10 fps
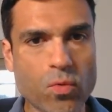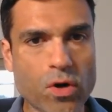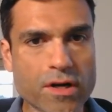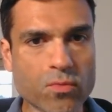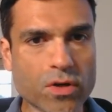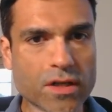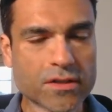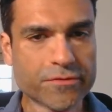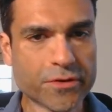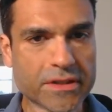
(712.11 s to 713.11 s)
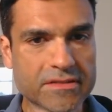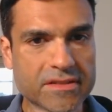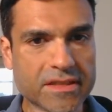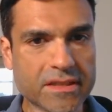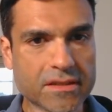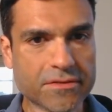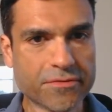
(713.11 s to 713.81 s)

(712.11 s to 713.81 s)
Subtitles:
what worked for us here,